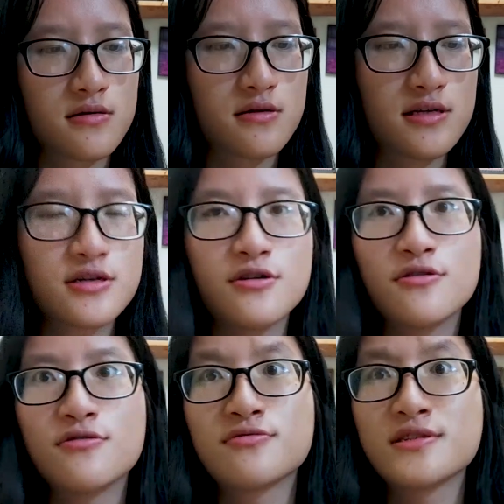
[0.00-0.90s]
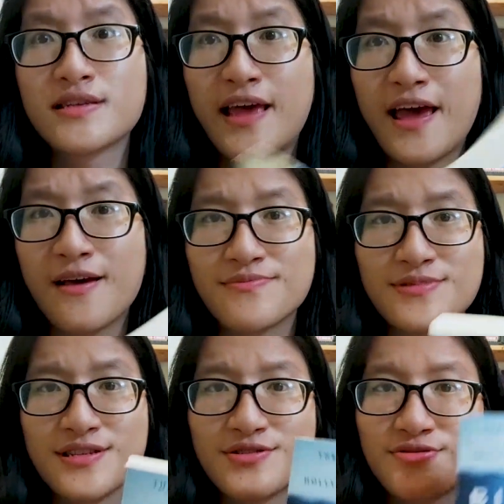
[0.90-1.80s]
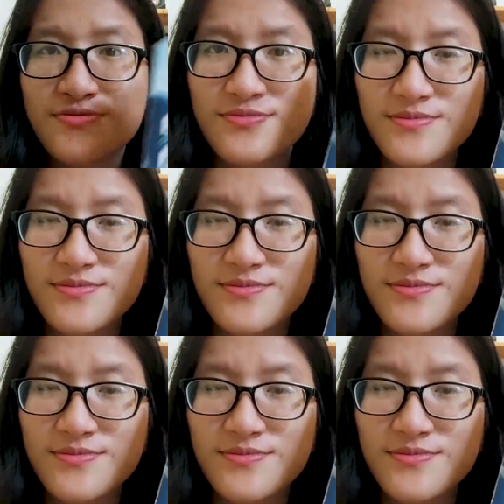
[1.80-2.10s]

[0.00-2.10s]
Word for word: this whole scam just